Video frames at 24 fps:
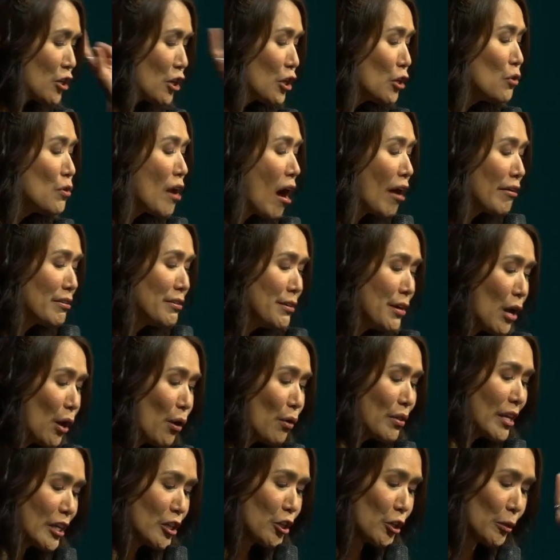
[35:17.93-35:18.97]
Do you not
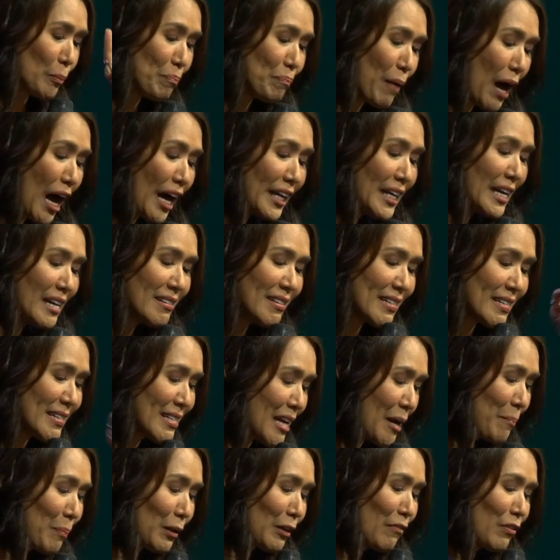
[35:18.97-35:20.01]
know that your body is a
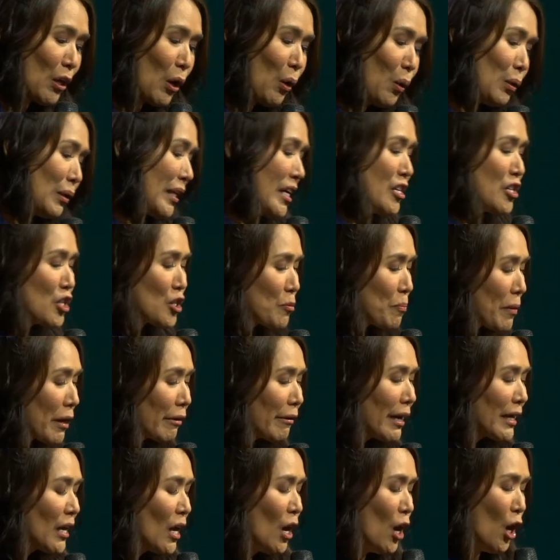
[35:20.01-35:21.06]
temple of the Holy
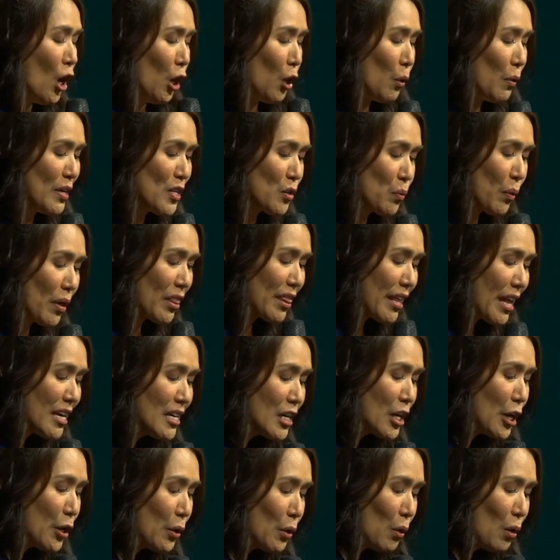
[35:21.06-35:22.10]
Spirit who is
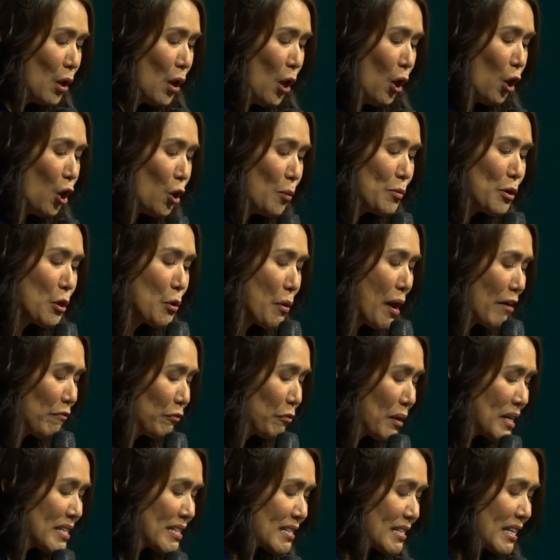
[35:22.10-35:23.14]
within you, whom you
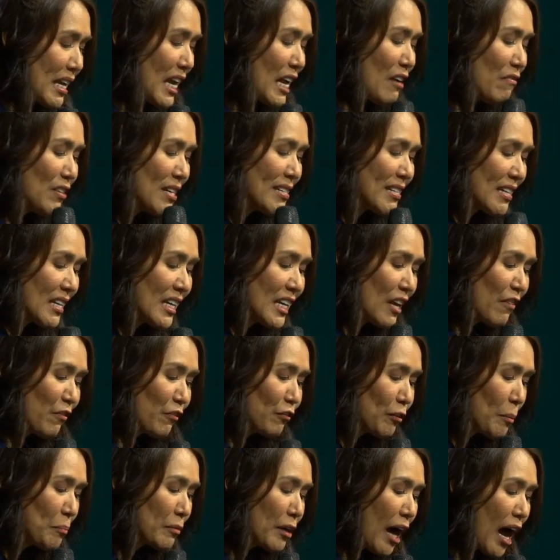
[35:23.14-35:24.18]
have received as a
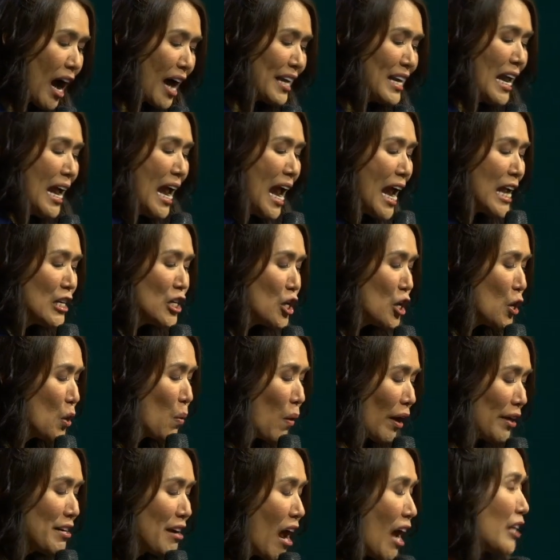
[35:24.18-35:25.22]
gift from God, and
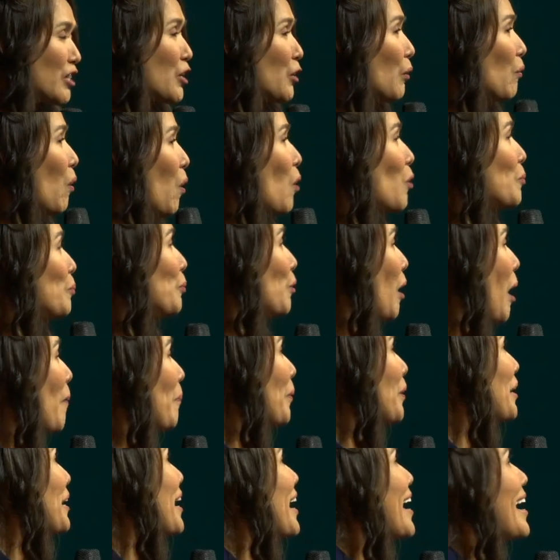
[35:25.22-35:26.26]
you are not your own
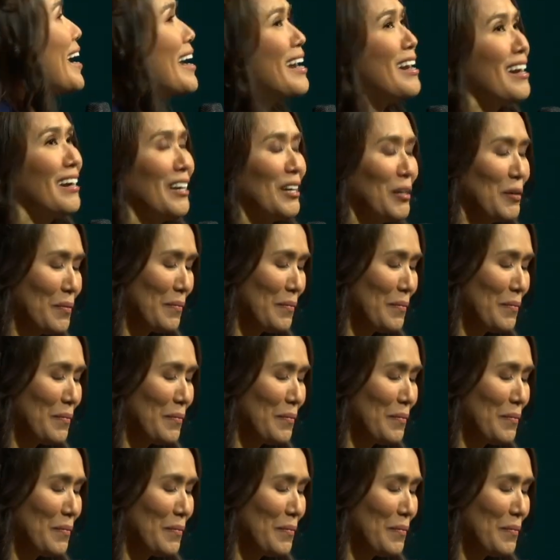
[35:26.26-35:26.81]
property?